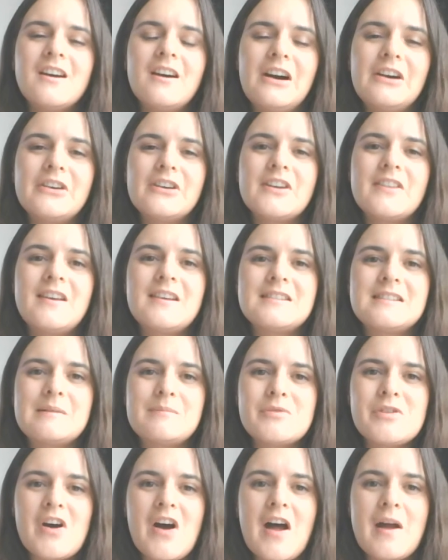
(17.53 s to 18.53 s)
I know that
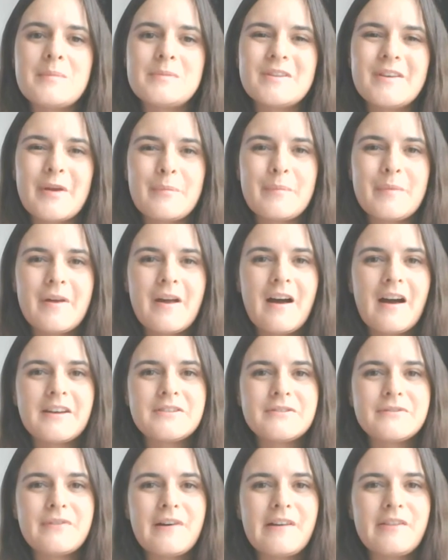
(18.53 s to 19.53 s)
sometimes it can be hard
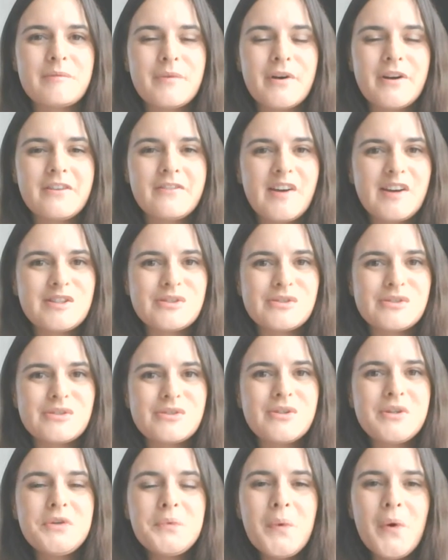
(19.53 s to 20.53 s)
to find the motivation to
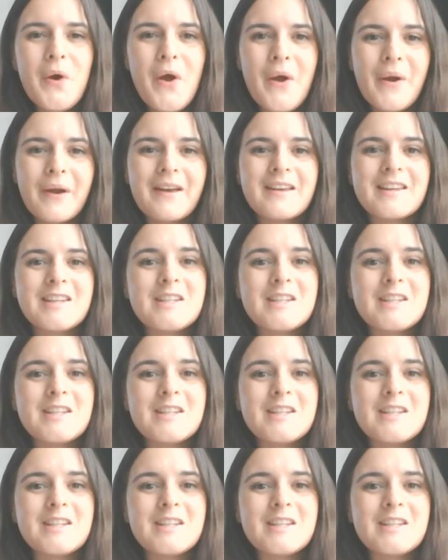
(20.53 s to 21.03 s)
do your work,